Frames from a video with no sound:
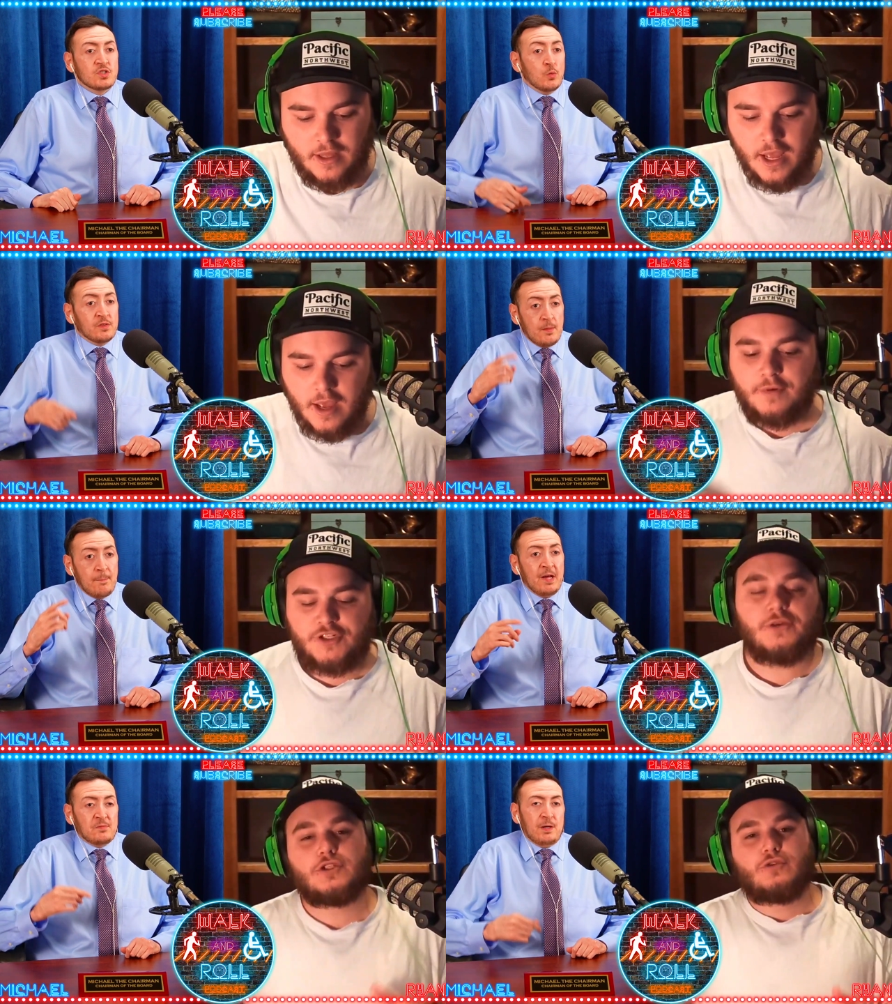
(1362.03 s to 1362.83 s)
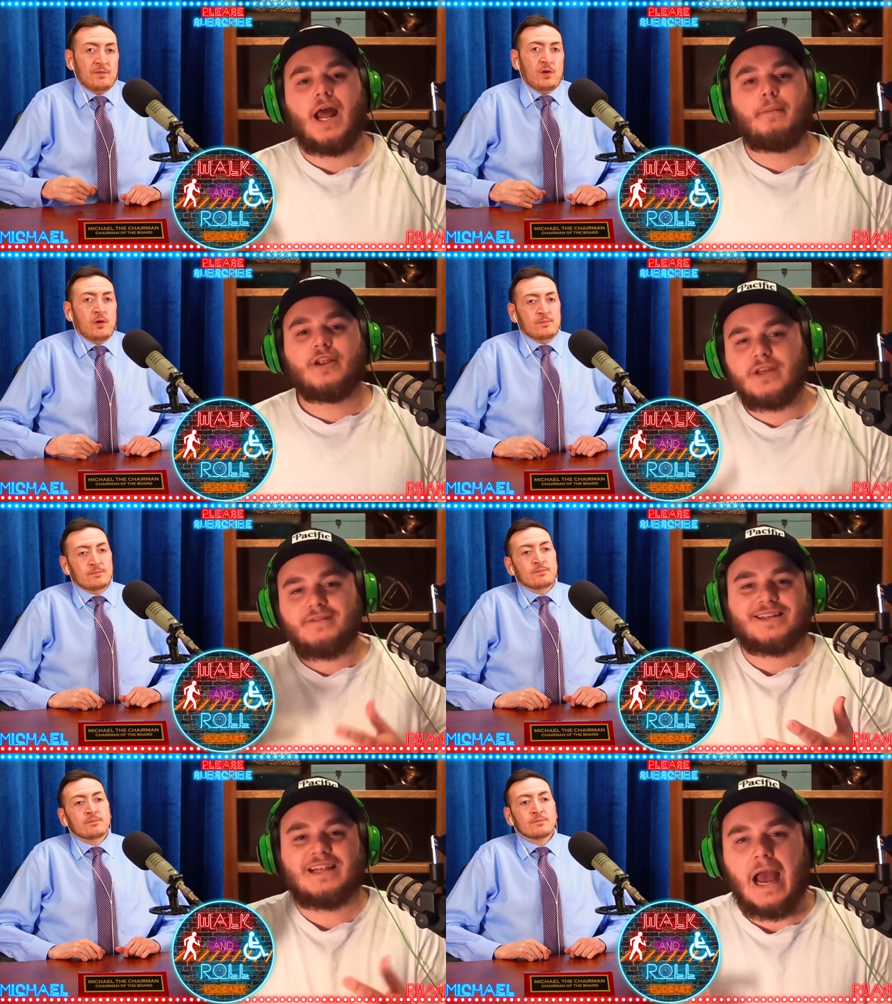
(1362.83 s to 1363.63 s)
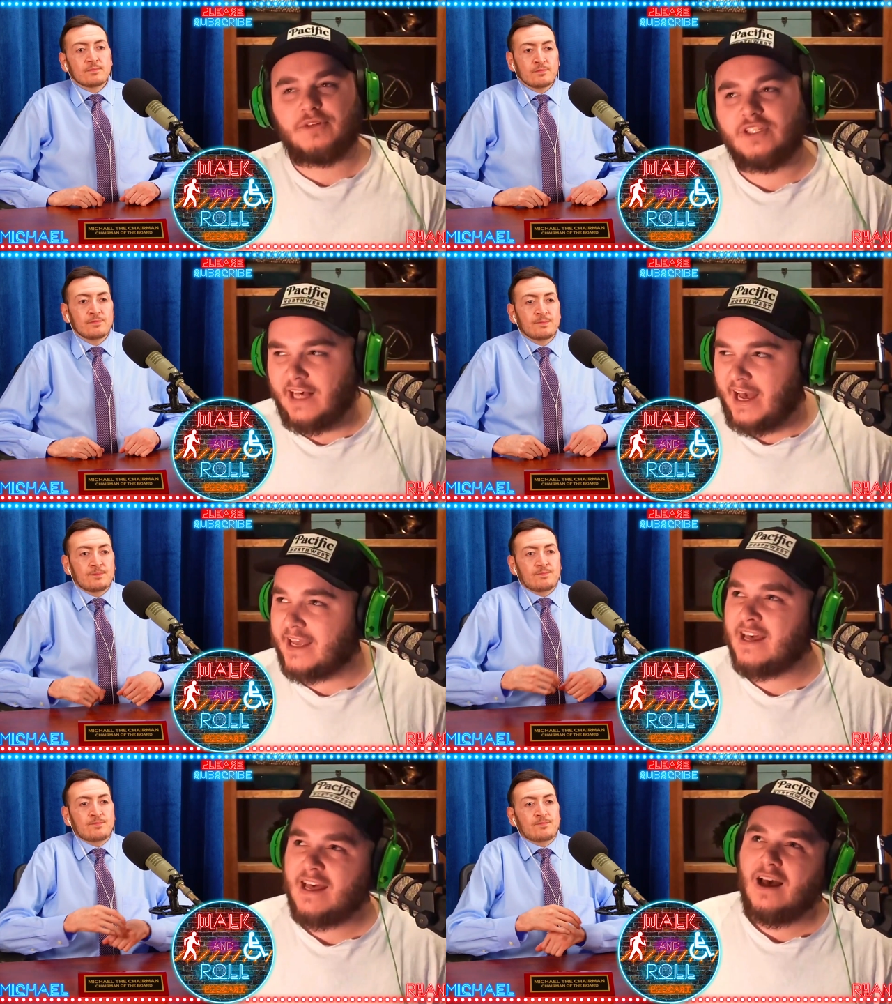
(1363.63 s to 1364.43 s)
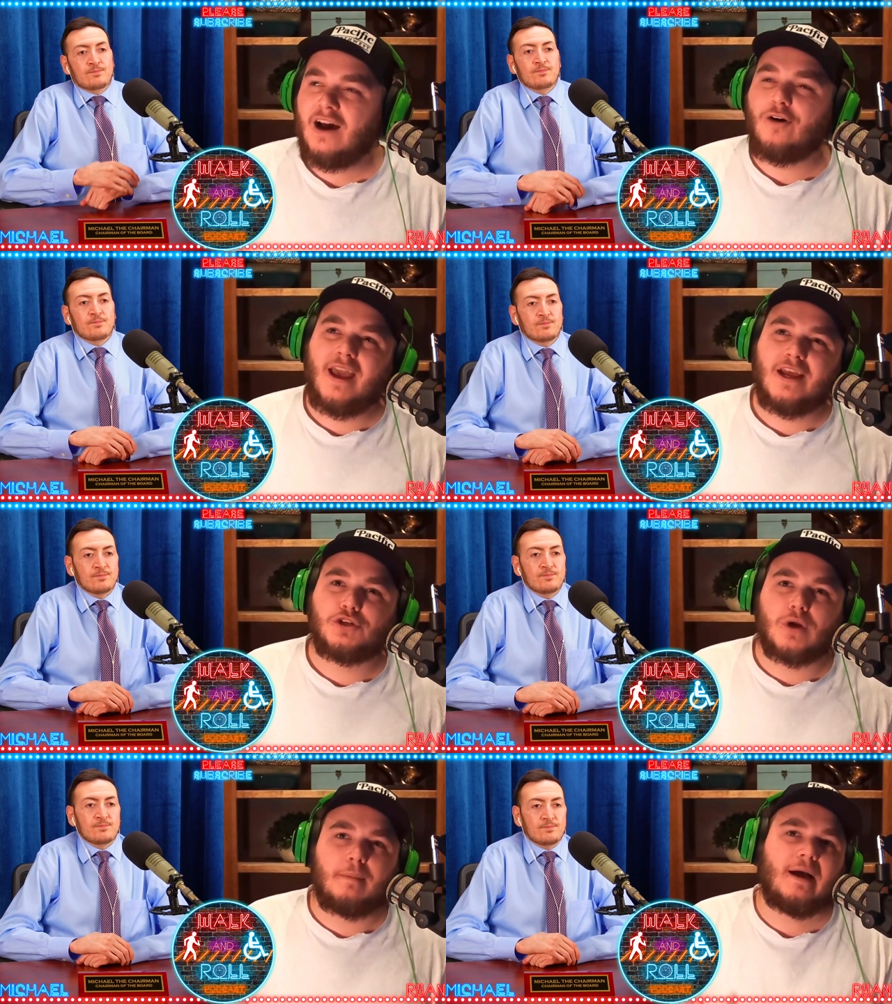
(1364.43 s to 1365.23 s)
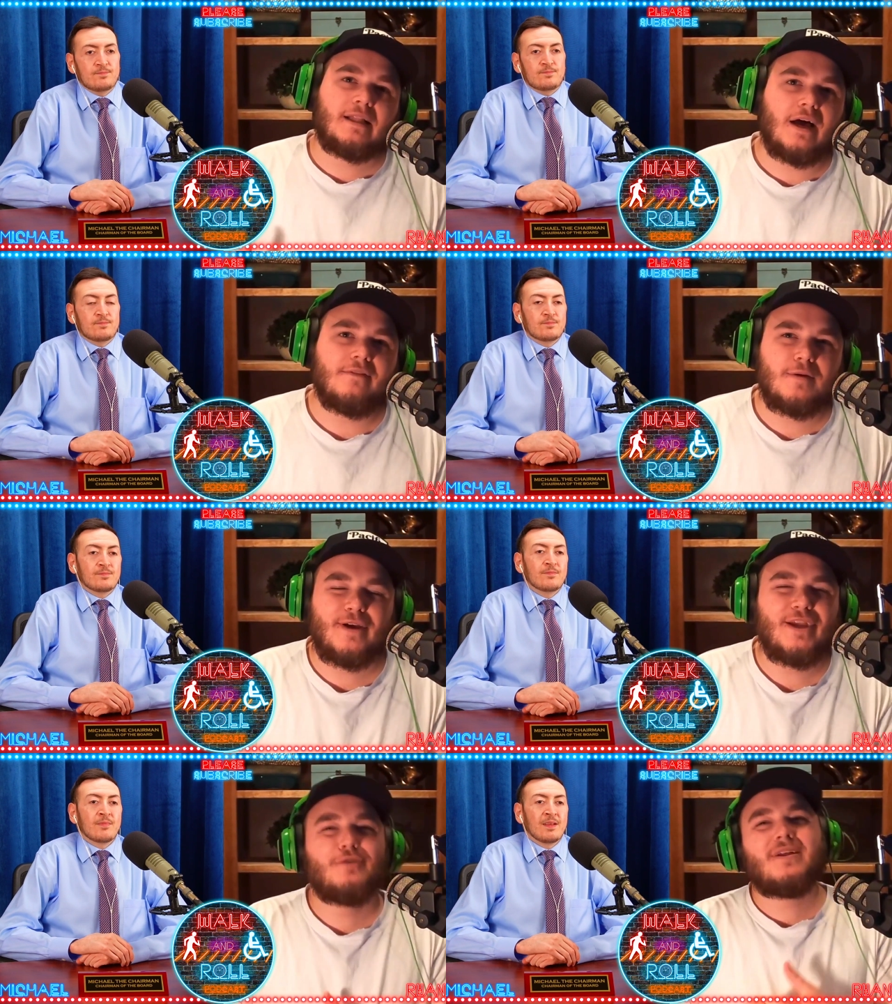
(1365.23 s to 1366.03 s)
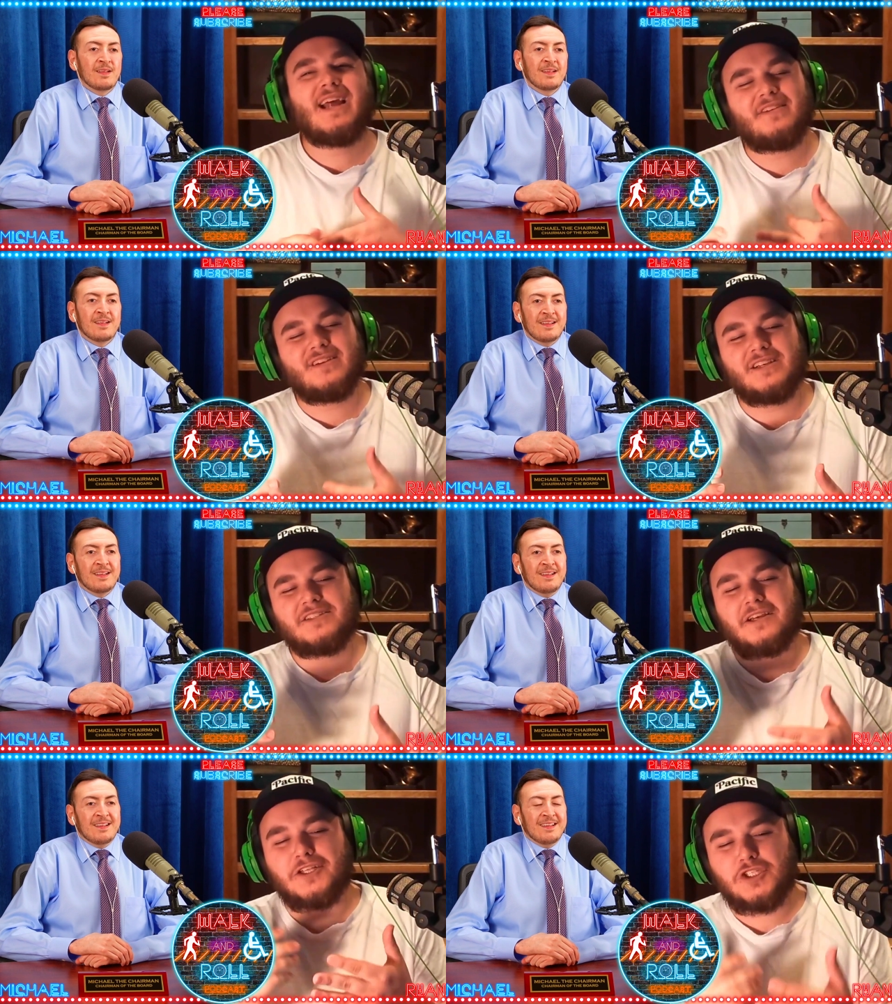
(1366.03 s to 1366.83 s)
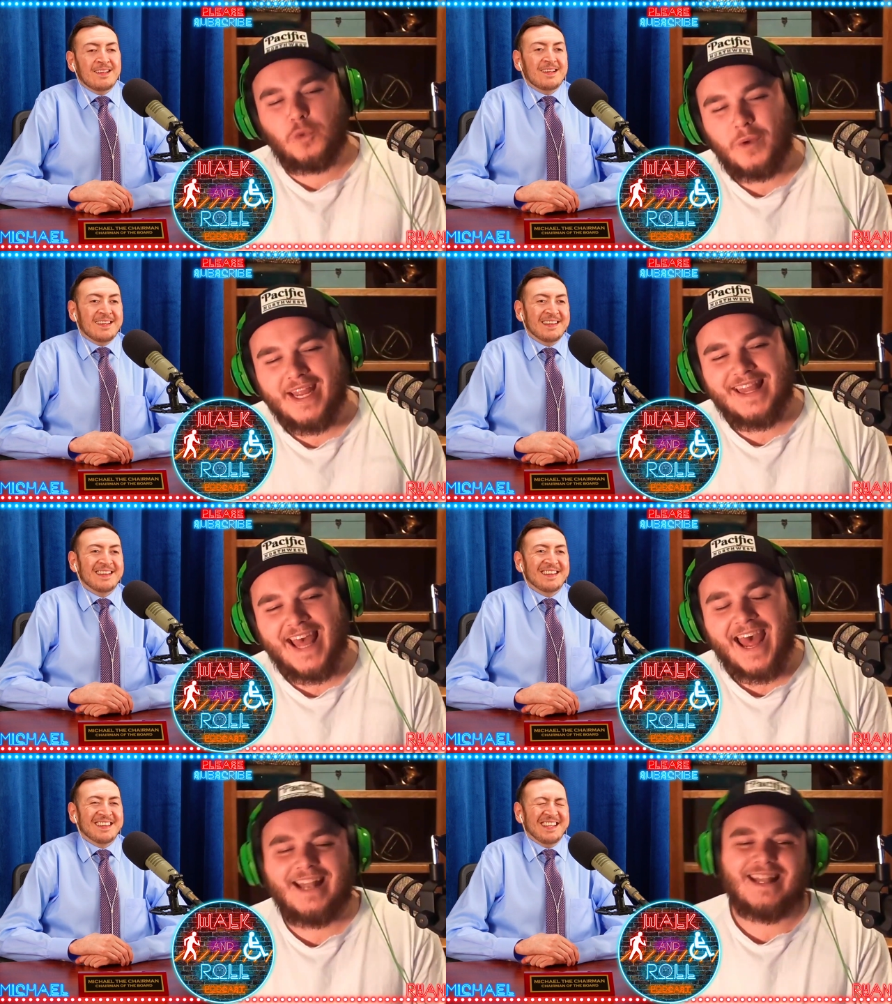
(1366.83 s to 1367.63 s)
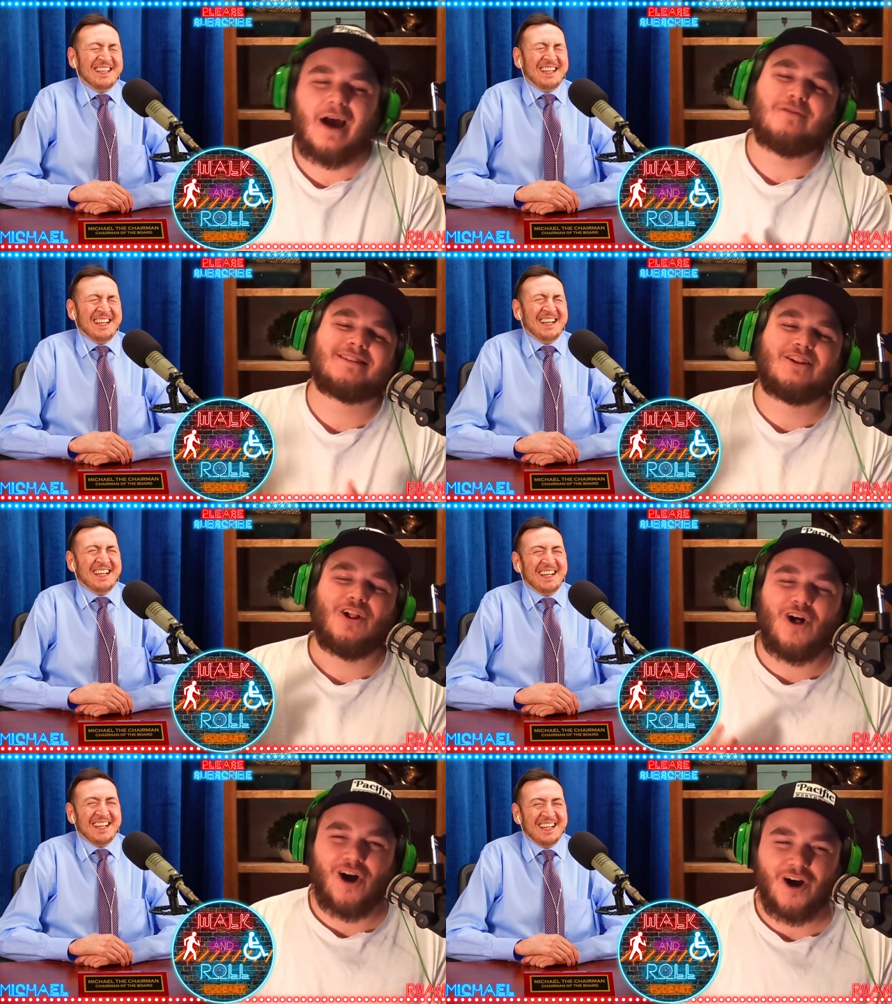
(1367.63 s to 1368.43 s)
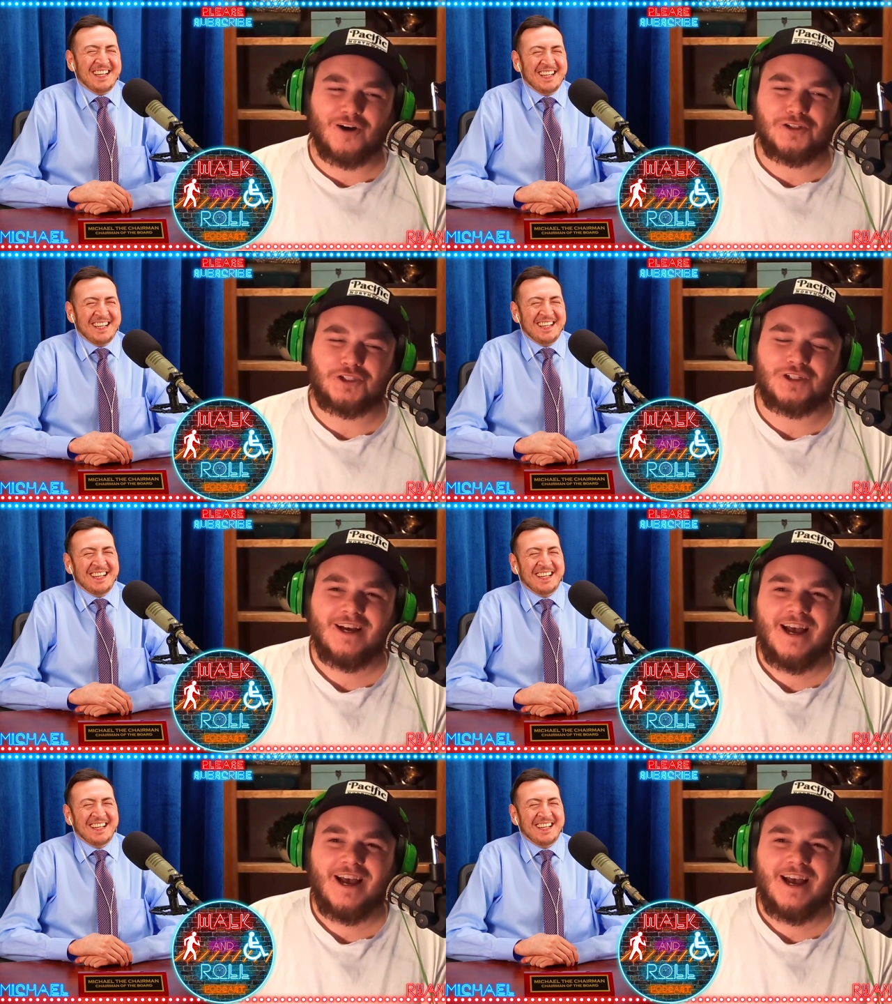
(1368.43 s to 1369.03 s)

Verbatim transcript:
Speaker 1: She was the but best. She was great. I bet you even at times she's like, "Okay, Trump, I love you," but you really didn't have to necessarily tweet that. That was a little harsh.